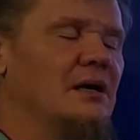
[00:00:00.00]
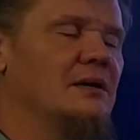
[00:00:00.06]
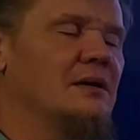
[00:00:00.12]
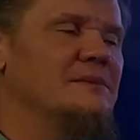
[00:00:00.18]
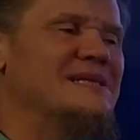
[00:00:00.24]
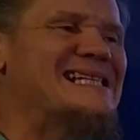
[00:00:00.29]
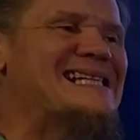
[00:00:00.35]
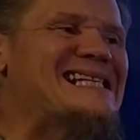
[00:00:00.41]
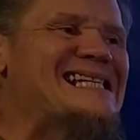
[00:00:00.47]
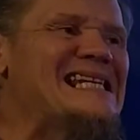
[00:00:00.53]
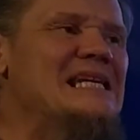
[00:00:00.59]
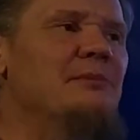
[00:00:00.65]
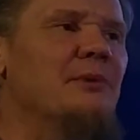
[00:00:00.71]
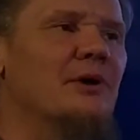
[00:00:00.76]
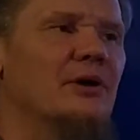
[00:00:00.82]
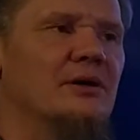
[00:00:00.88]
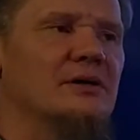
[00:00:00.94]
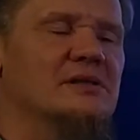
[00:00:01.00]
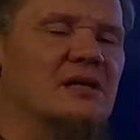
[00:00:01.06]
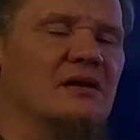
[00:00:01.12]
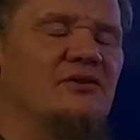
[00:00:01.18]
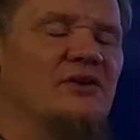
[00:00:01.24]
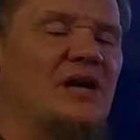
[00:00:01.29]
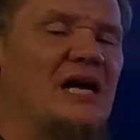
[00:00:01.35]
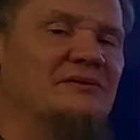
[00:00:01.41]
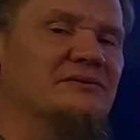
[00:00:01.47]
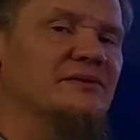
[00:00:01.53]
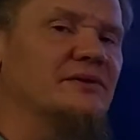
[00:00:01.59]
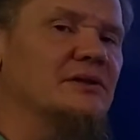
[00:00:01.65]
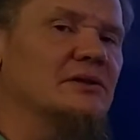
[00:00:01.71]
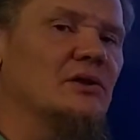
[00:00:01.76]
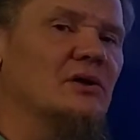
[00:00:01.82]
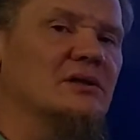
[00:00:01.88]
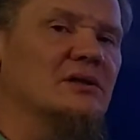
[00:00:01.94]
seabirds can travel very
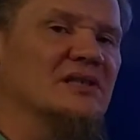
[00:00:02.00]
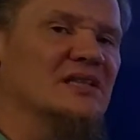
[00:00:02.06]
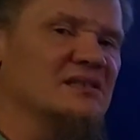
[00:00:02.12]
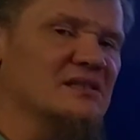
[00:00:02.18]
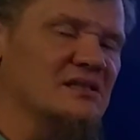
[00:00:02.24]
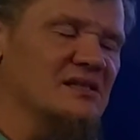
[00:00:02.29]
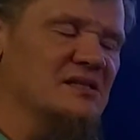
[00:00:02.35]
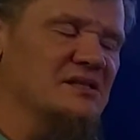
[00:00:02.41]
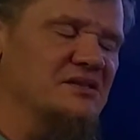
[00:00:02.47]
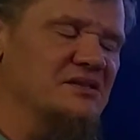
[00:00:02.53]
long distances,